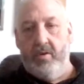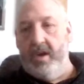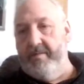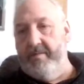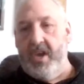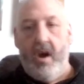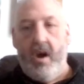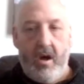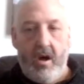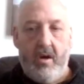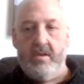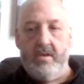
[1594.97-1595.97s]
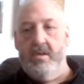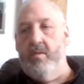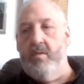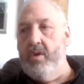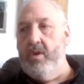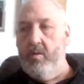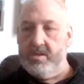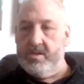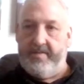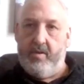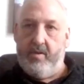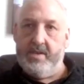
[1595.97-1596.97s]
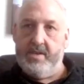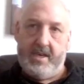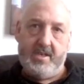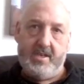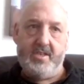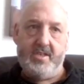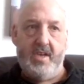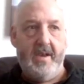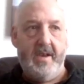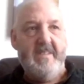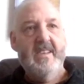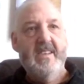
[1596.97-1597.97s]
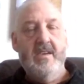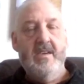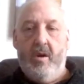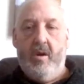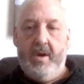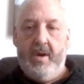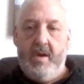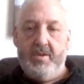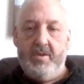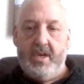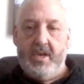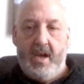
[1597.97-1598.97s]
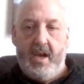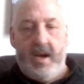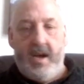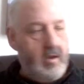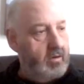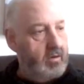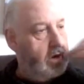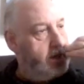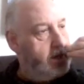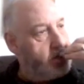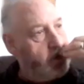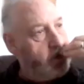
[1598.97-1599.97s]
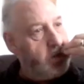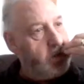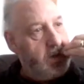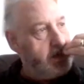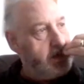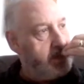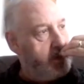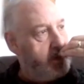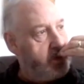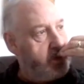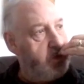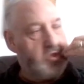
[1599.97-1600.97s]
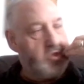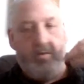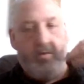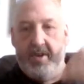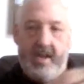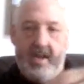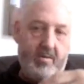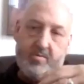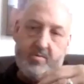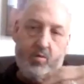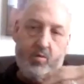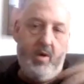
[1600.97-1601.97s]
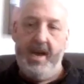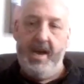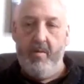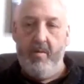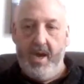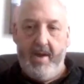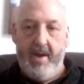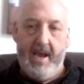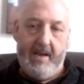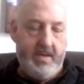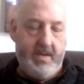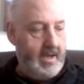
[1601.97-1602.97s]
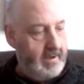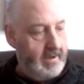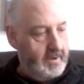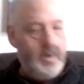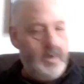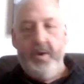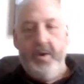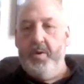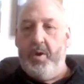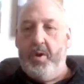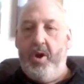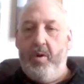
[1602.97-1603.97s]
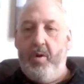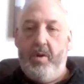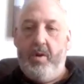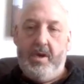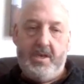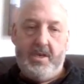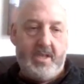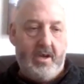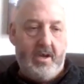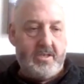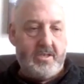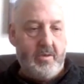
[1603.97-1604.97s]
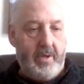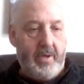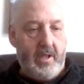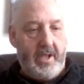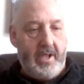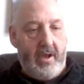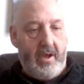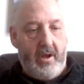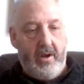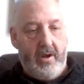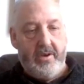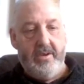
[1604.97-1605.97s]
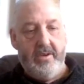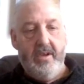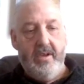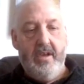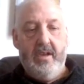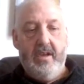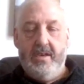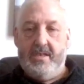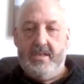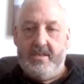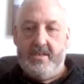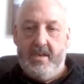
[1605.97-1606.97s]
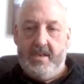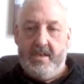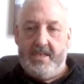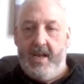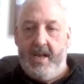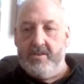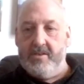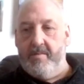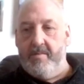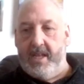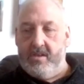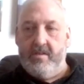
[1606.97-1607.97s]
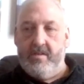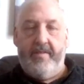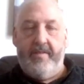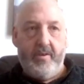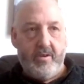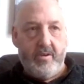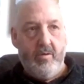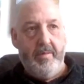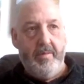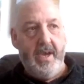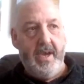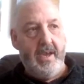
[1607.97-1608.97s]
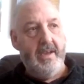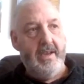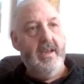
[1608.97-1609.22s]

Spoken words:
of the ark, Noah's flood, etc. Here was a guy who got instructed to do something that was way, way, way out there. He starts to build an ark. He tells them that there's a flood coming.